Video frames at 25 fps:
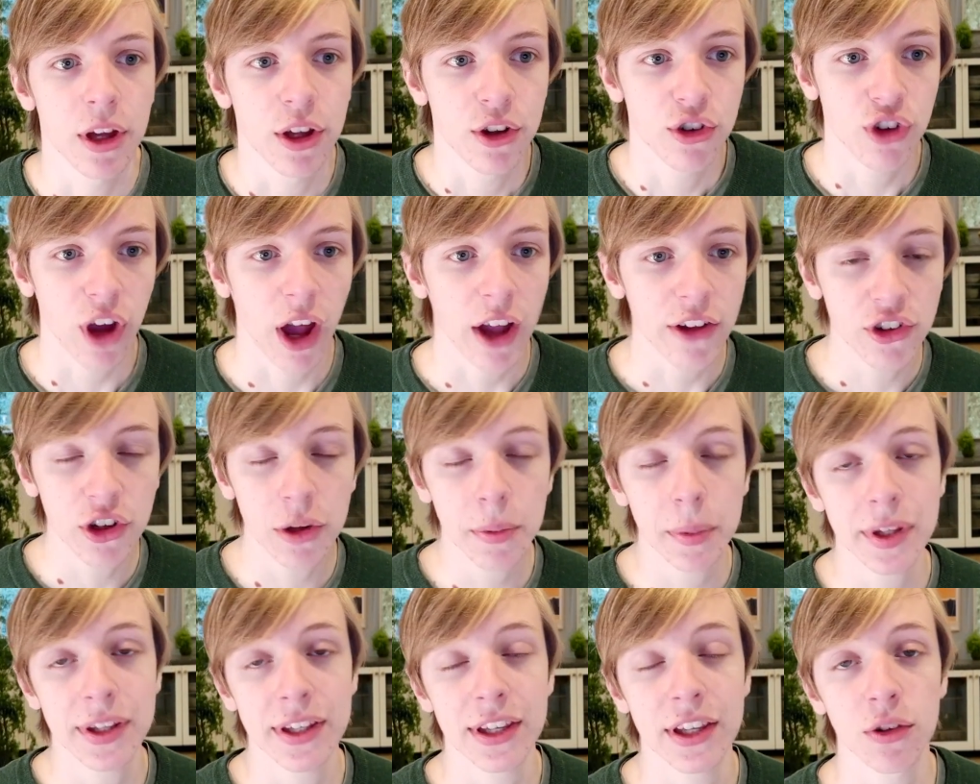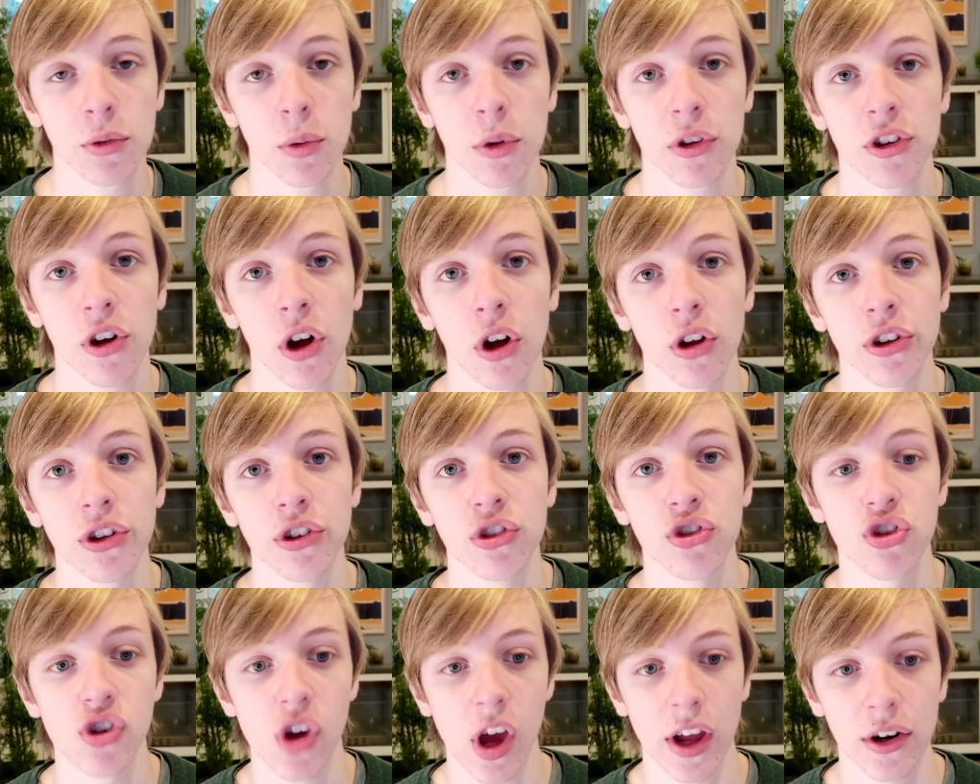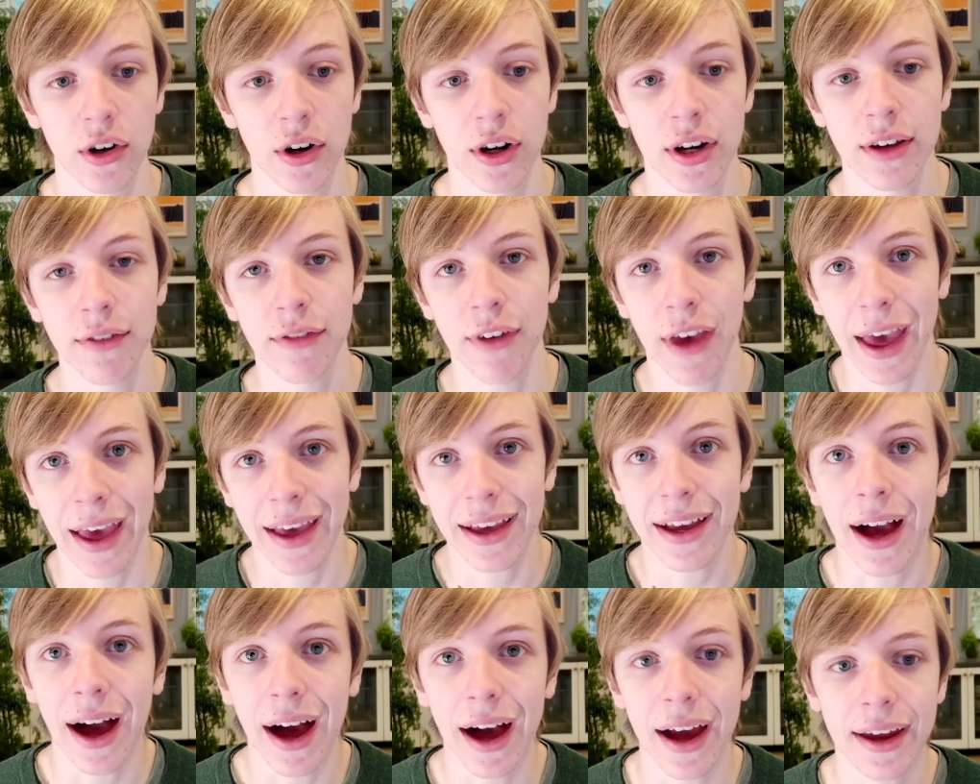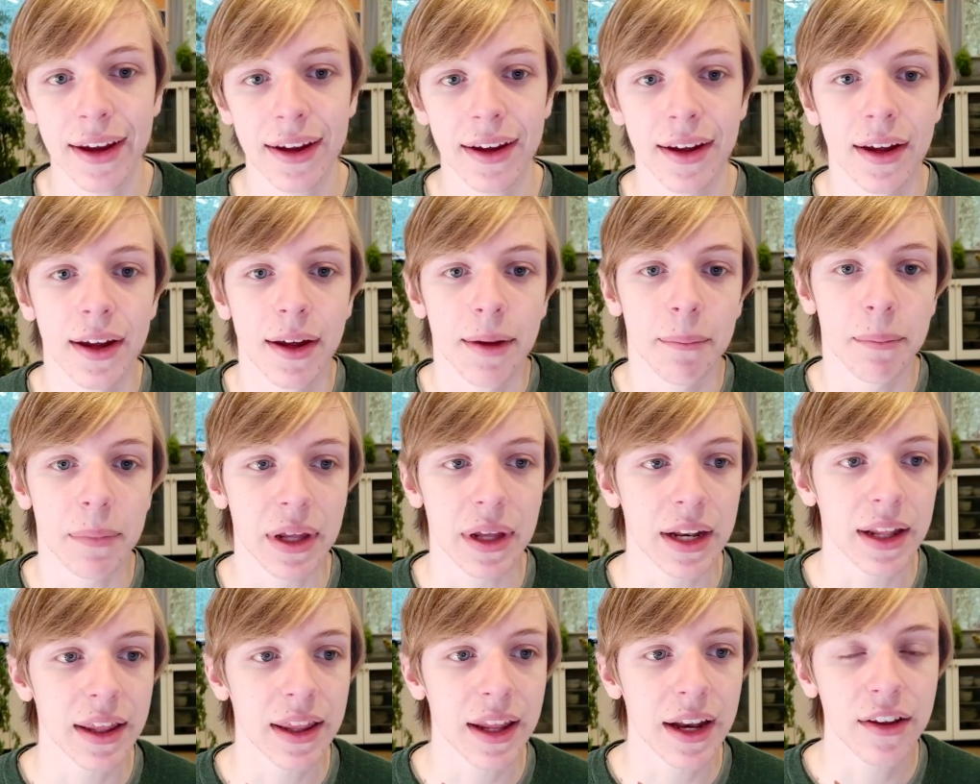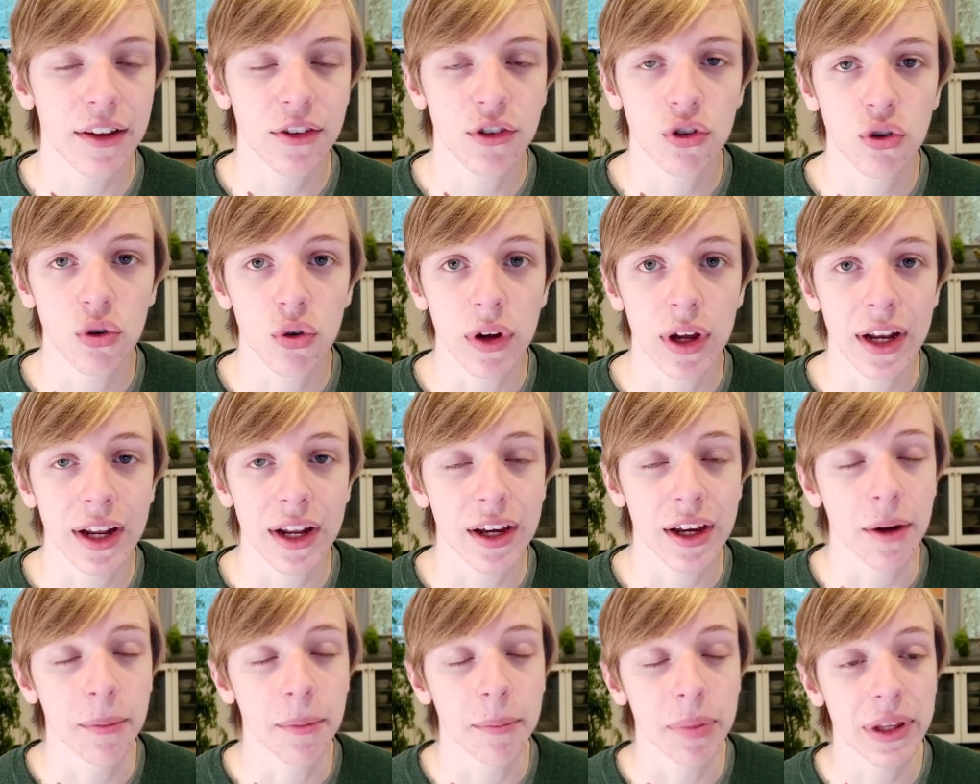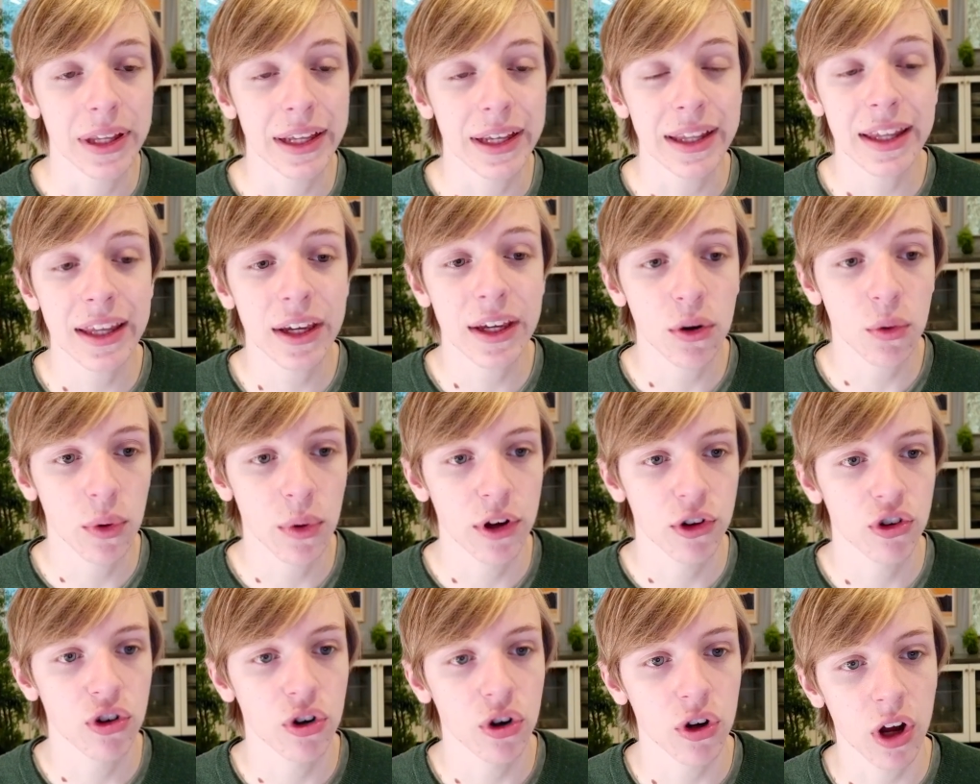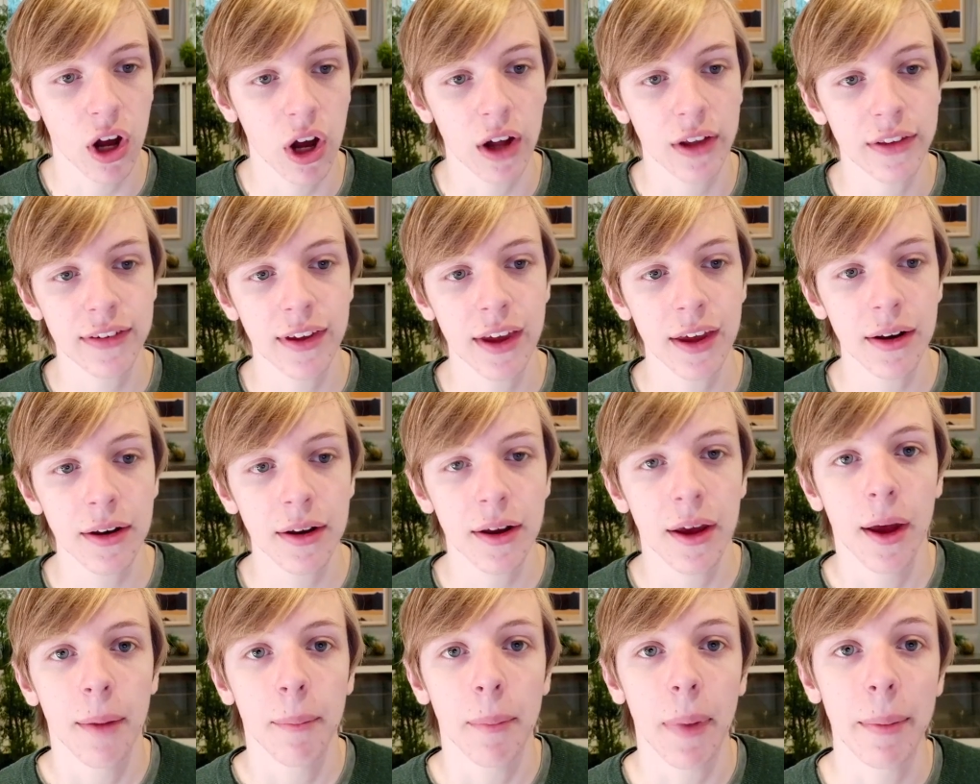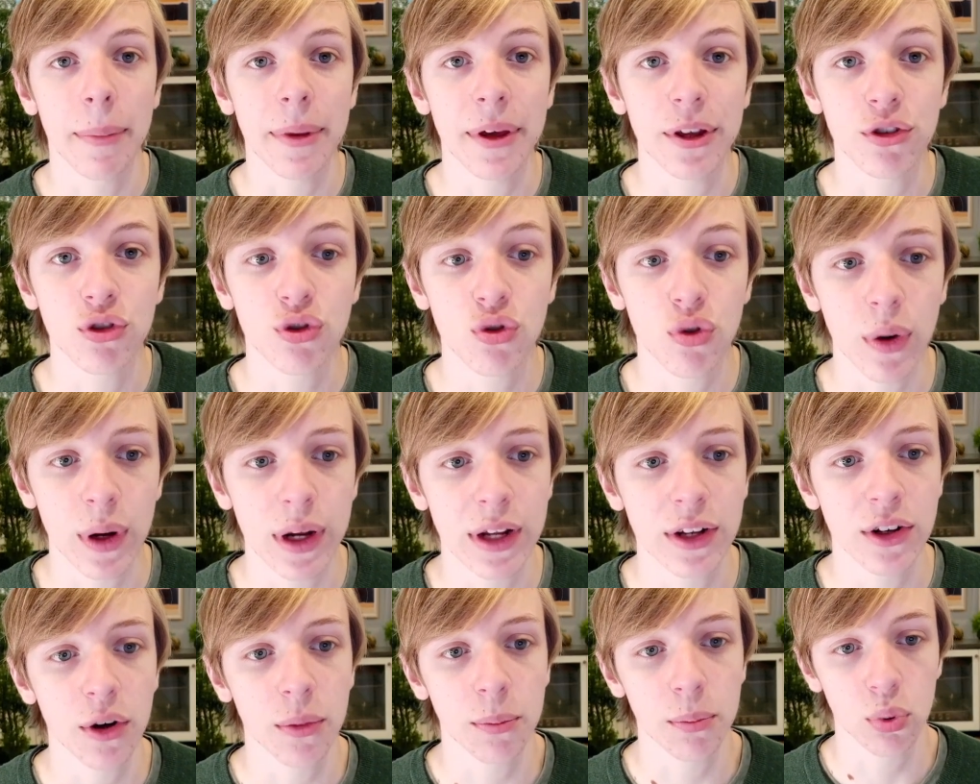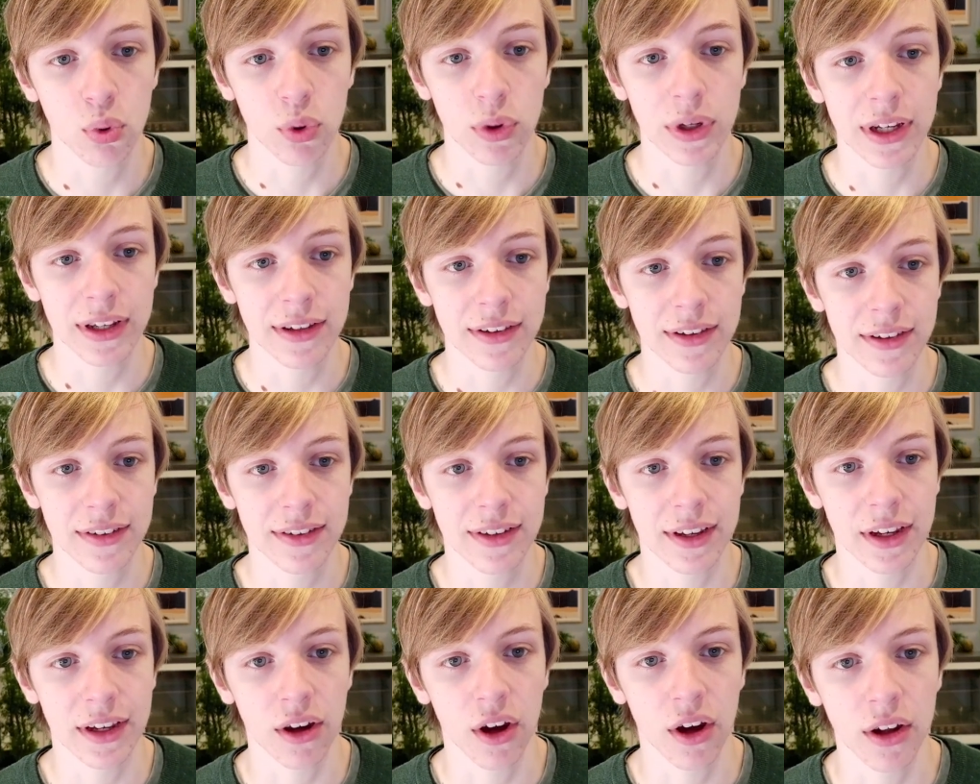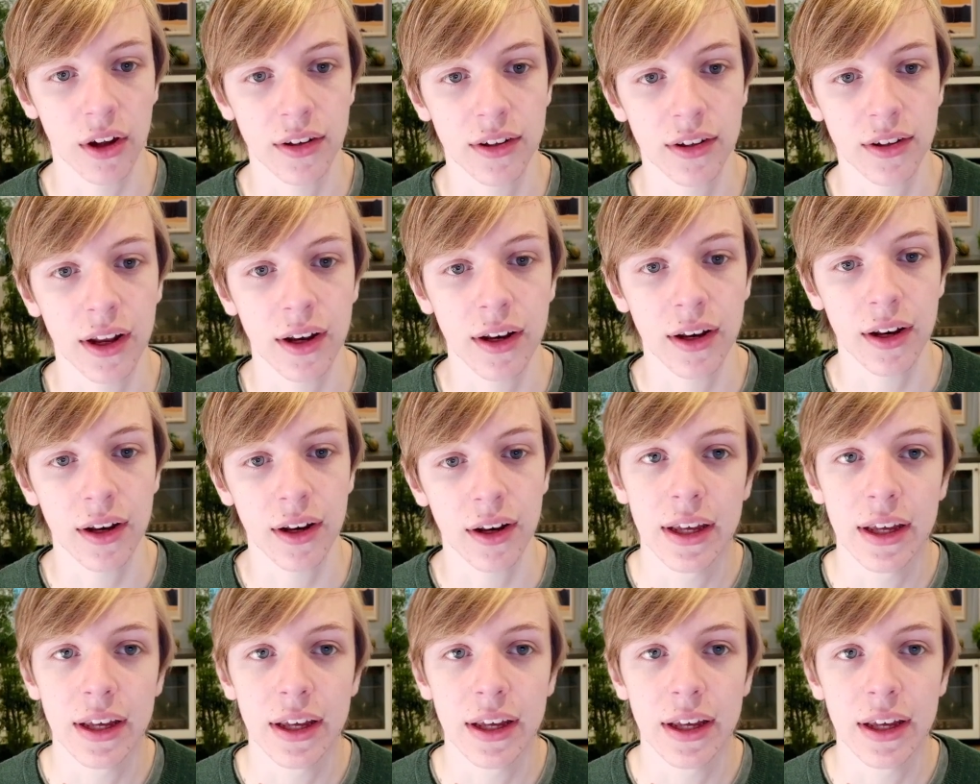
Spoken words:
ChatGPT is what's called a generative AI, meaning that it is creating completely original content by being trained on pre-existing content.